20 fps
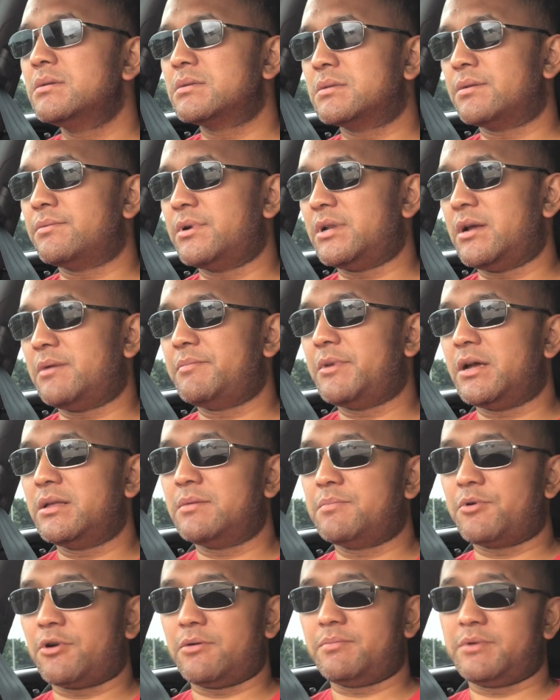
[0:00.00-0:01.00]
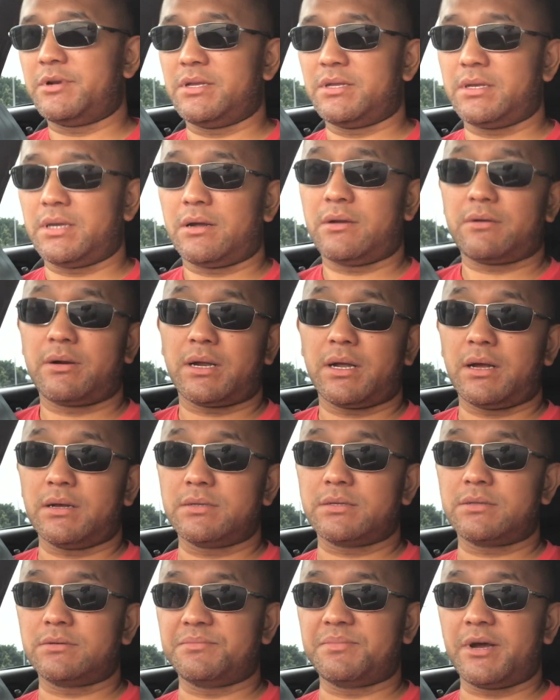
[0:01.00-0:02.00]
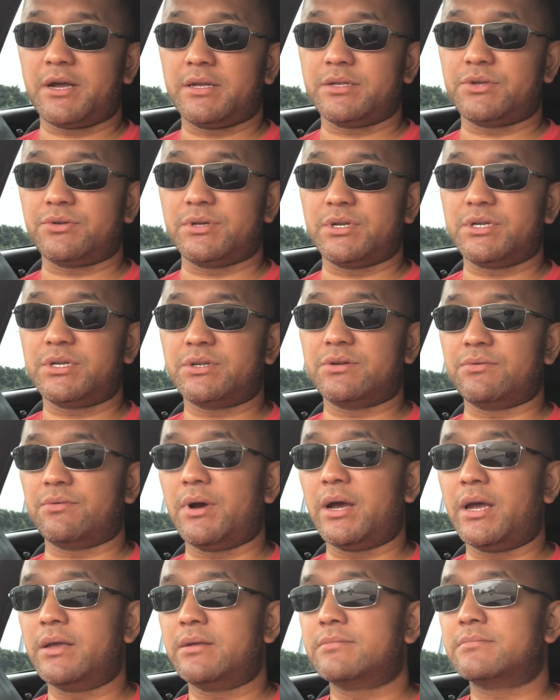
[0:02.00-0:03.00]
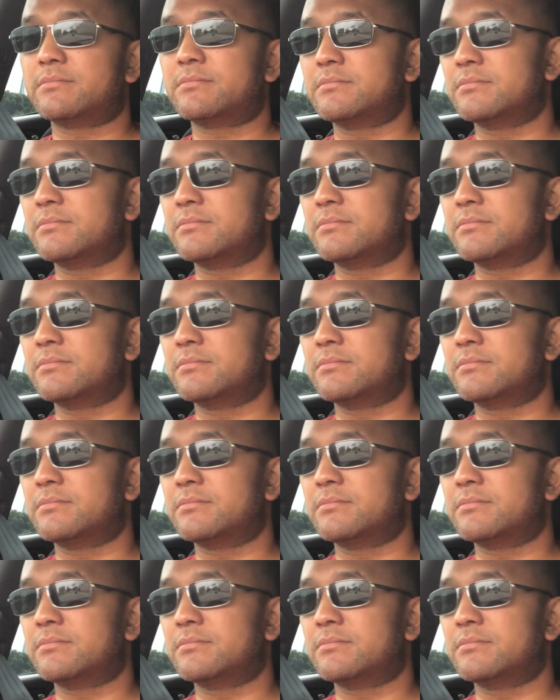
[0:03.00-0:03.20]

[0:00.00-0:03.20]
So when I buy the property, yeah, right, I still buy it traditional way.